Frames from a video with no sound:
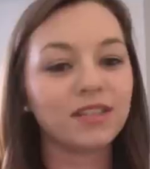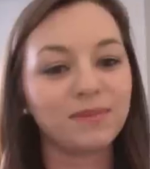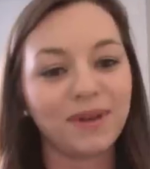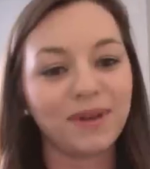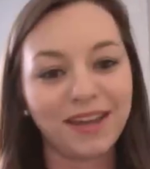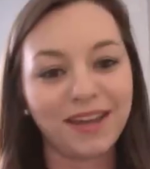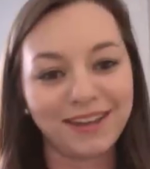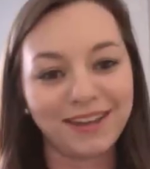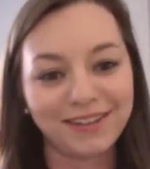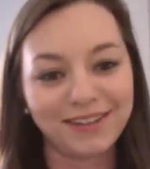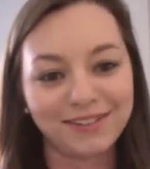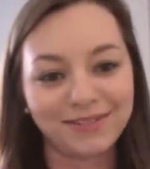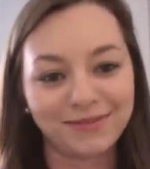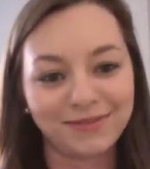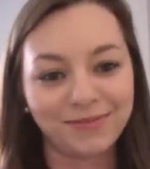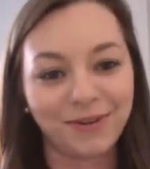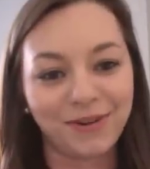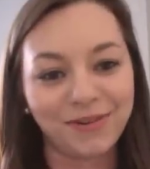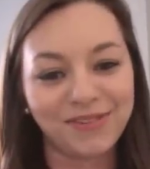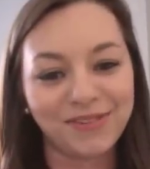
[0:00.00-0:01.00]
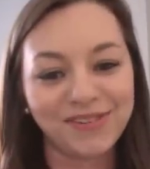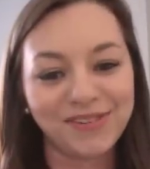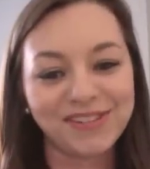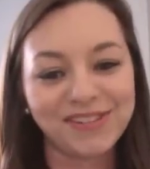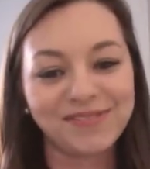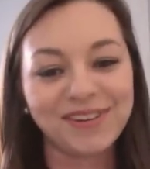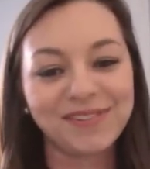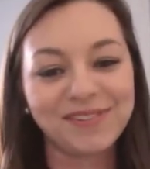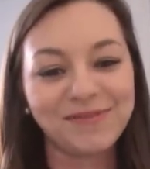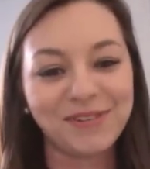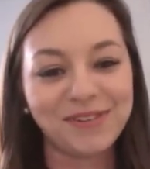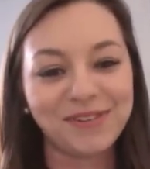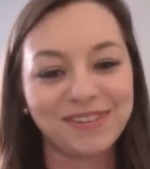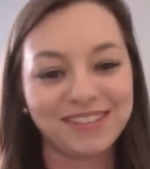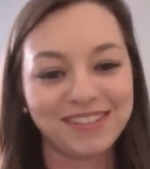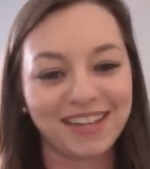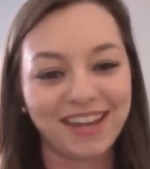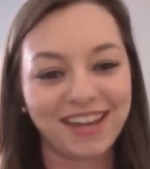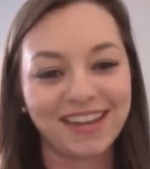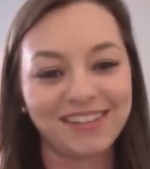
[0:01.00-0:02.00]
at my hair, well, it's my
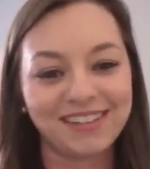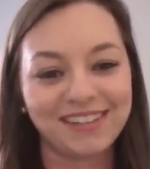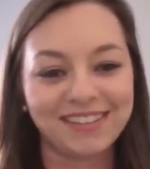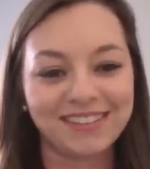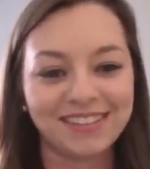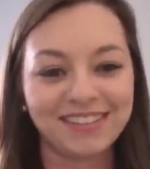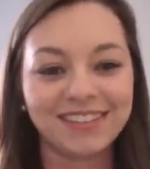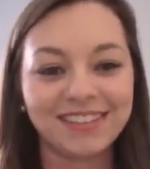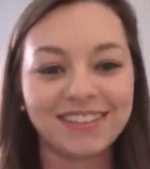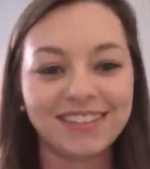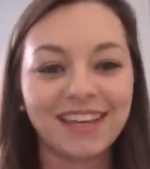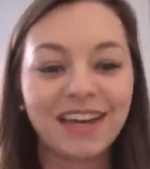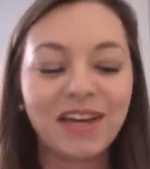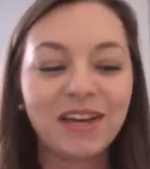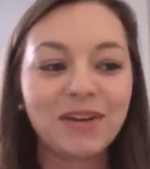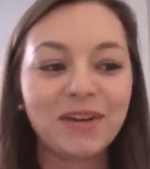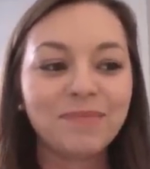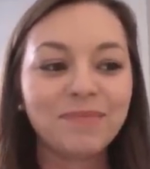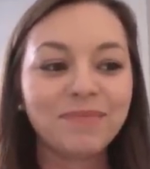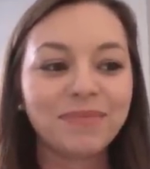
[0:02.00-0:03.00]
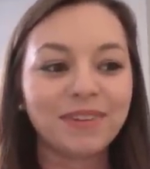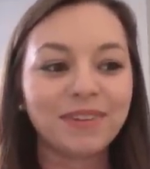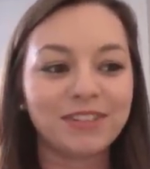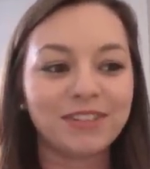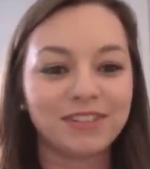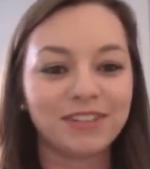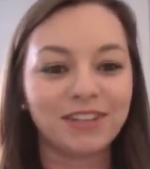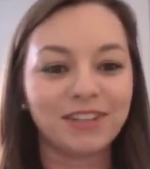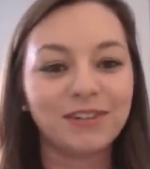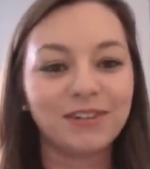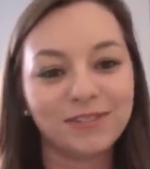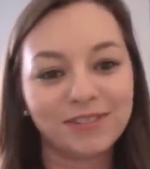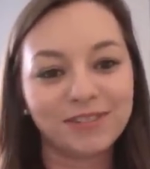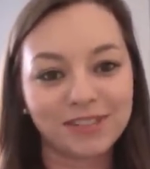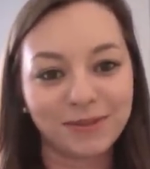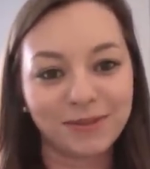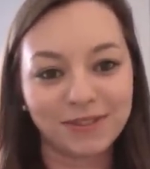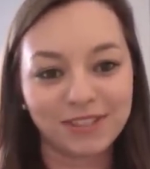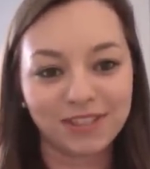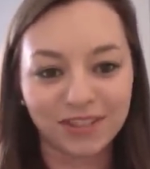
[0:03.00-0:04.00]
boyfriend's hairdresser's, which is a lot more
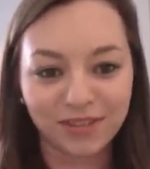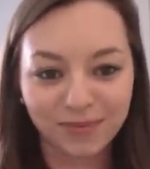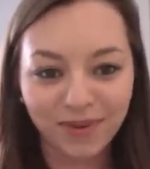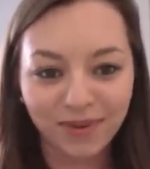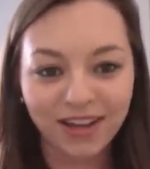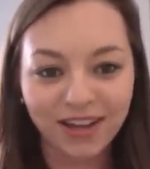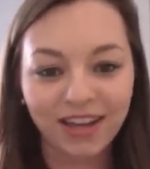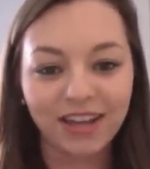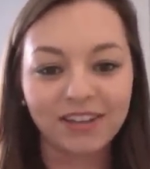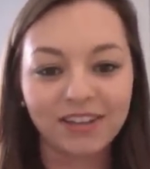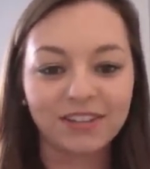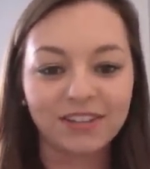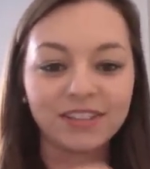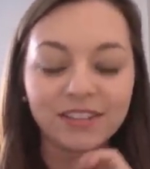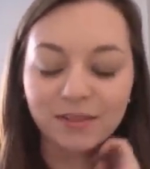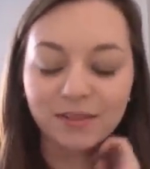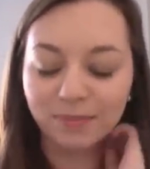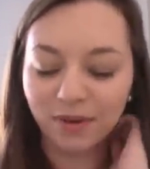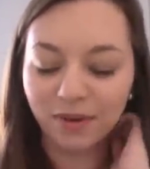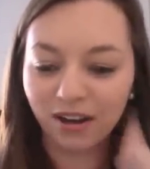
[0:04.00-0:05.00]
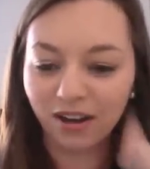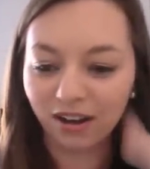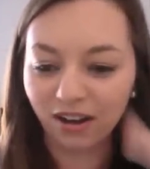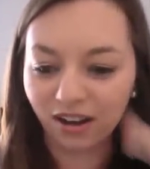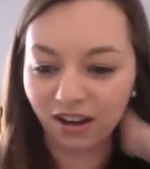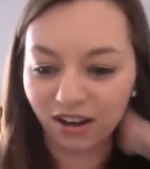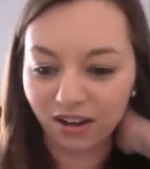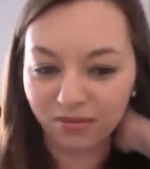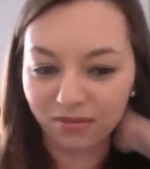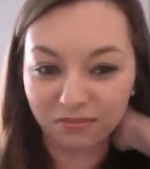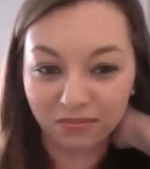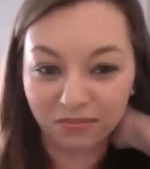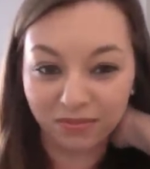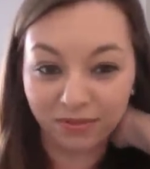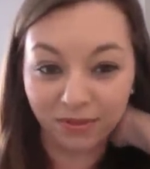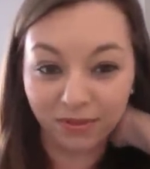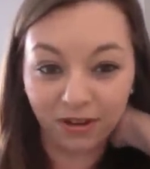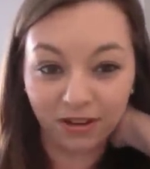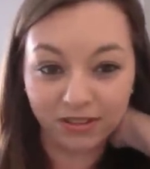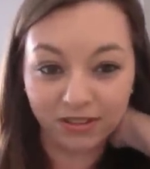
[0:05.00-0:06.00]
expensive than my hairdresser, but the
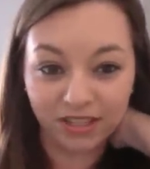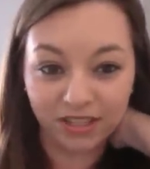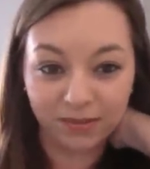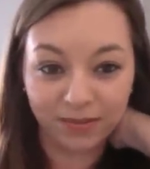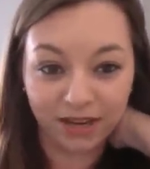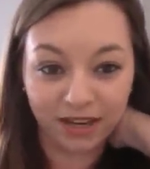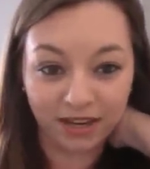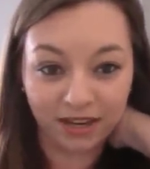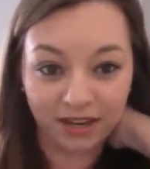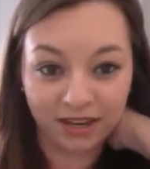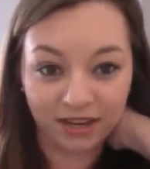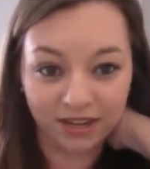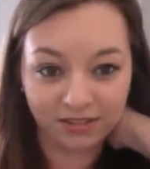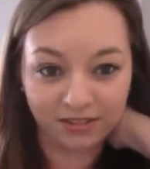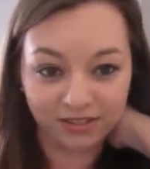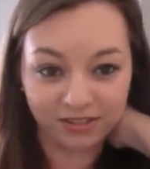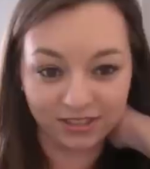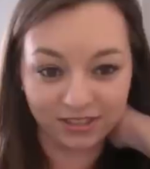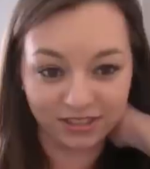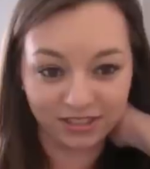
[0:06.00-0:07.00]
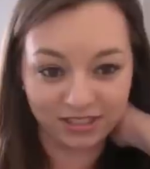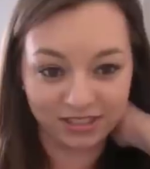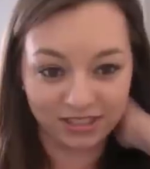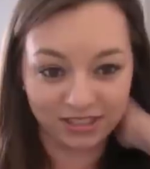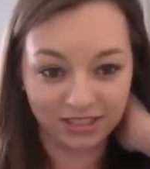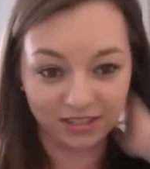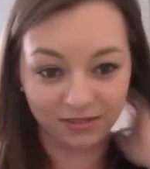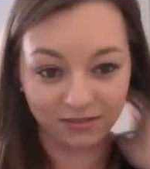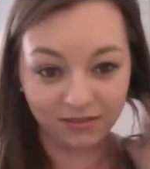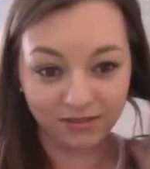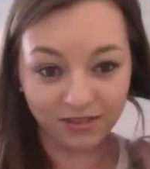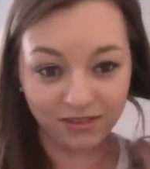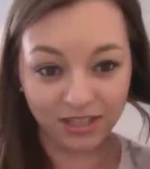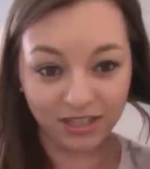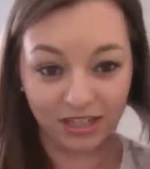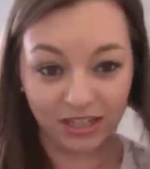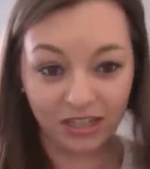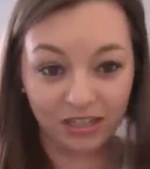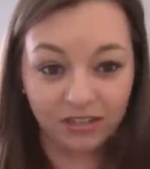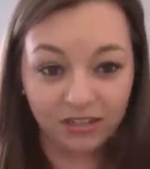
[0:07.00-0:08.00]
last time my hairdresser just did a
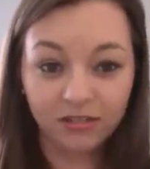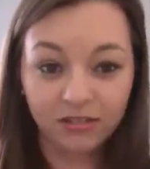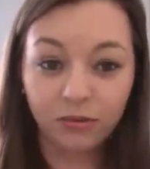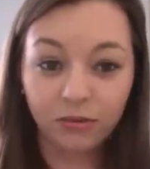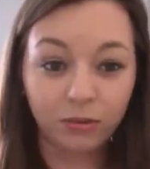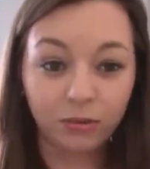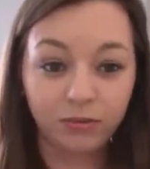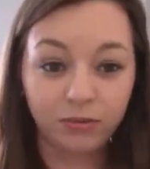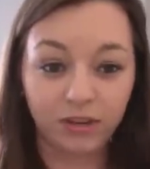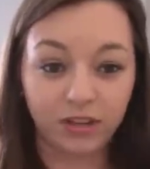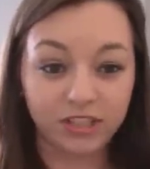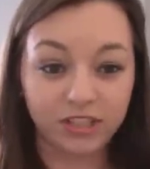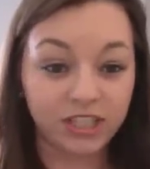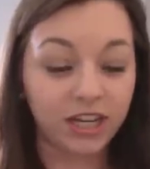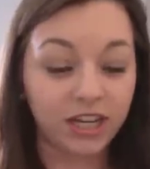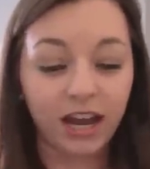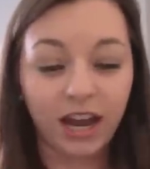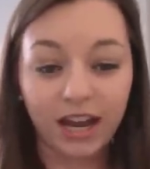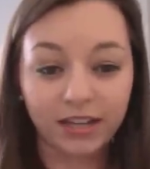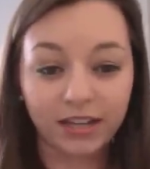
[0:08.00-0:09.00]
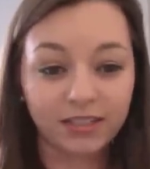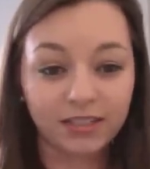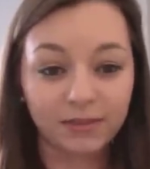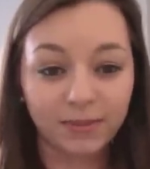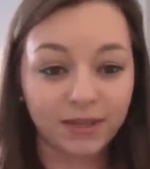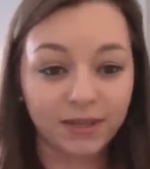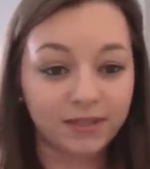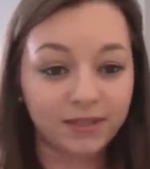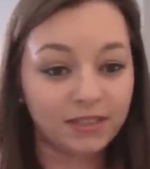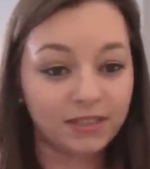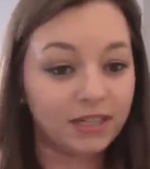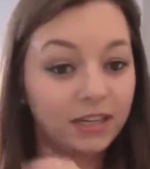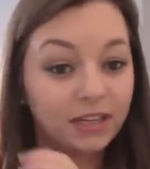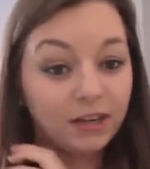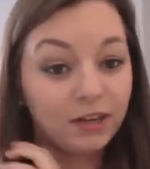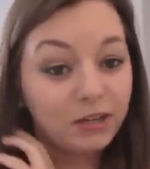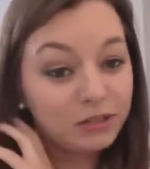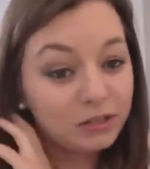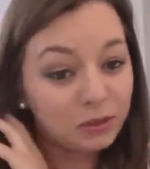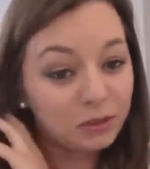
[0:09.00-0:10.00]
really awful, like she hacked it basically, it
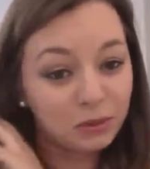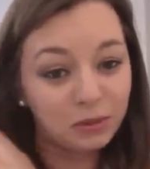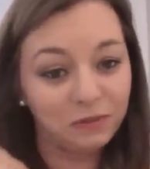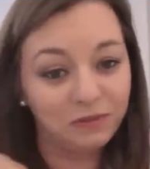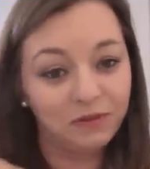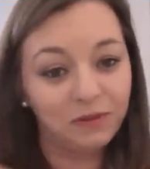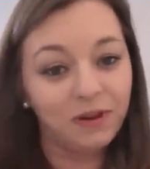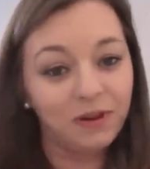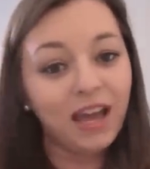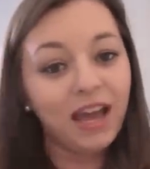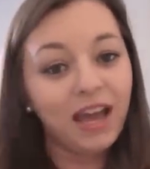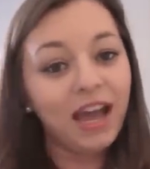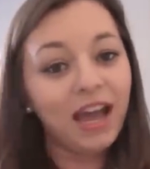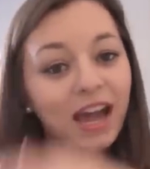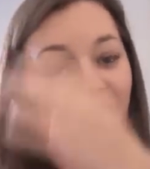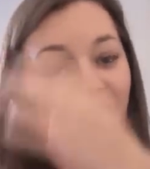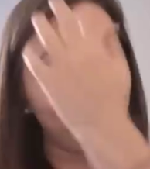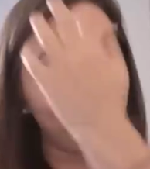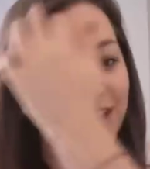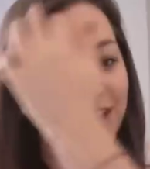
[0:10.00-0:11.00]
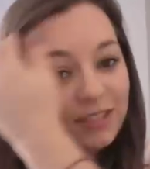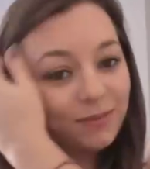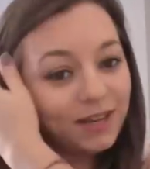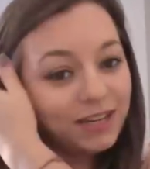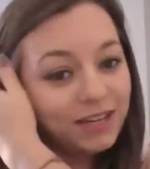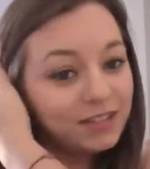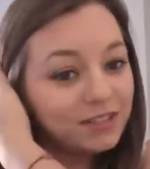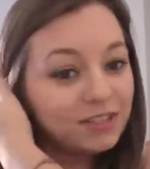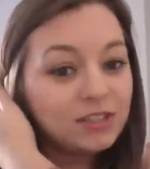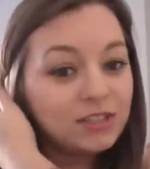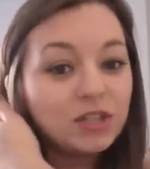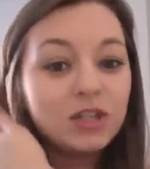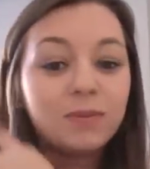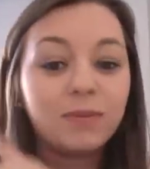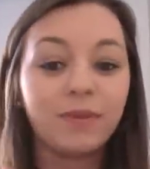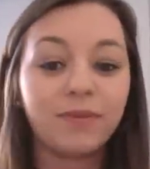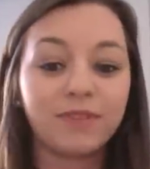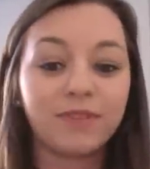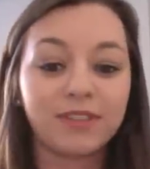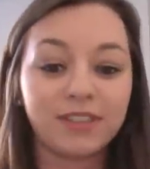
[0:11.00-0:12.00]
looked awful, and I've had to wait 2
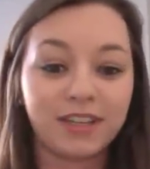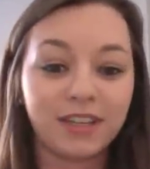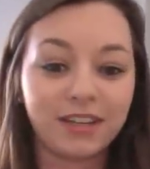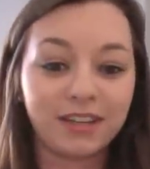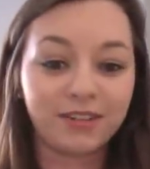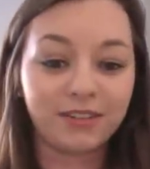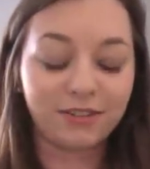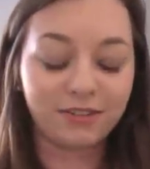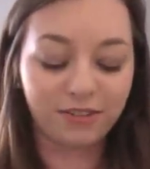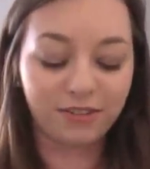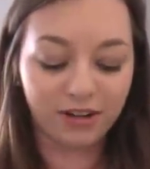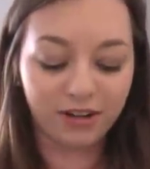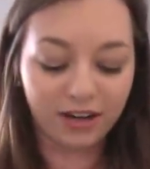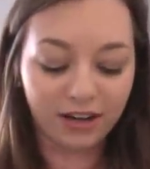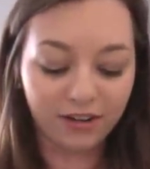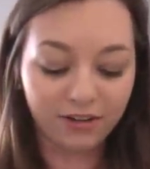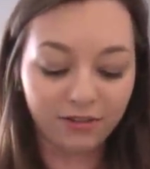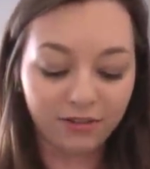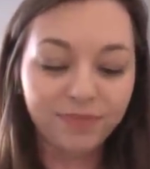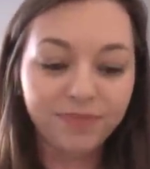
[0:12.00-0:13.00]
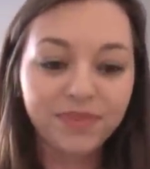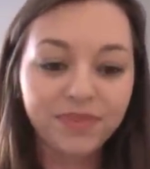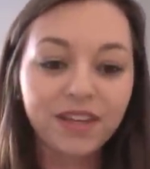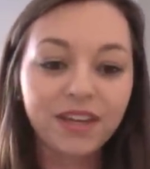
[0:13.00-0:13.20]
months to get it grown out.